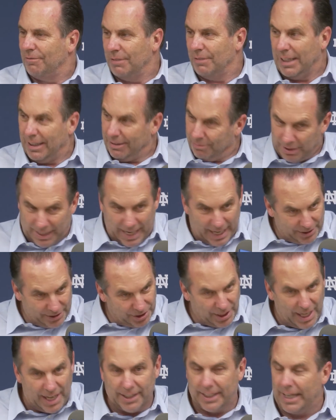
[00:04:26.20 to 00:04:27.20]
And we got to
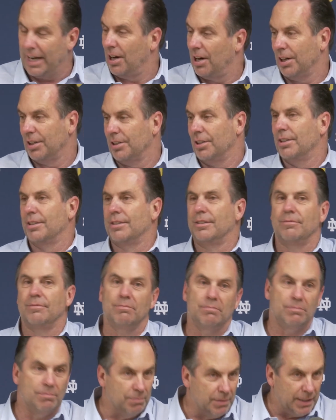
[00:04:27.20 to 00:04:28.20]
stay in character
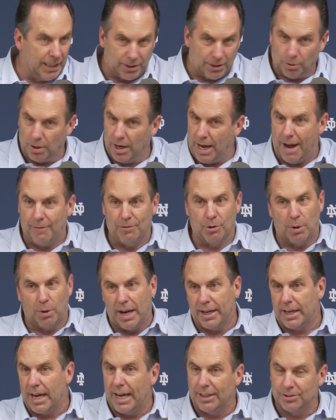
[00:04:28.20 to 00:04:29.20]
and have the
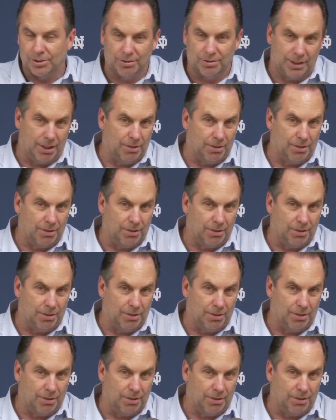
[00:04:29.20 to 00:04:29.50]
right guys on.